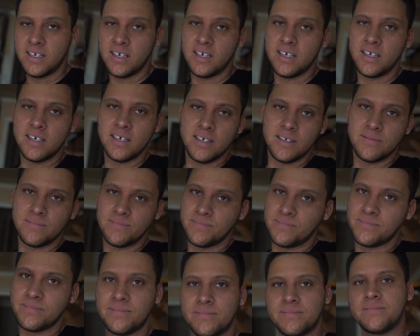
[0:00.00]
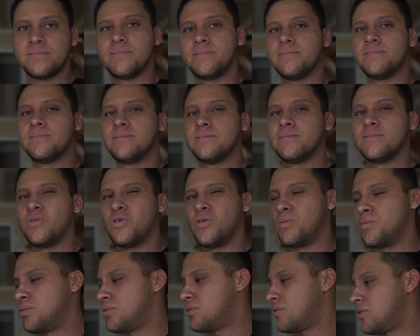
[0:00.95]
And we'll
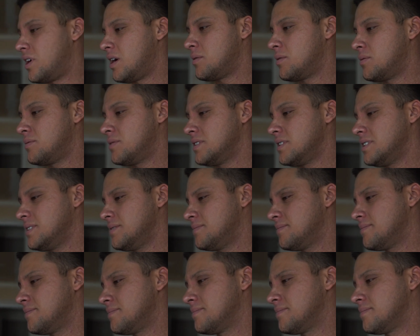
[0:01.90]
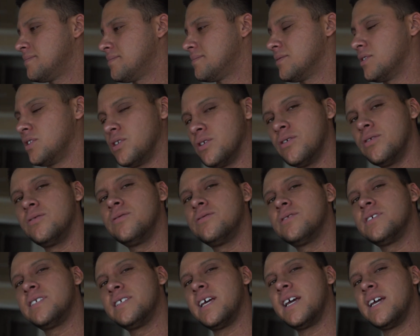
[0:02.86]
probably use
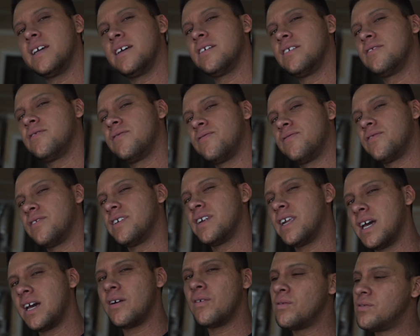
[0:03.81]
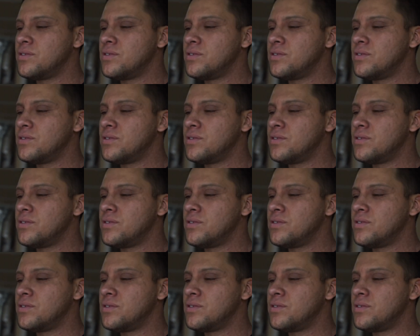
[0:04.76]
the day for now.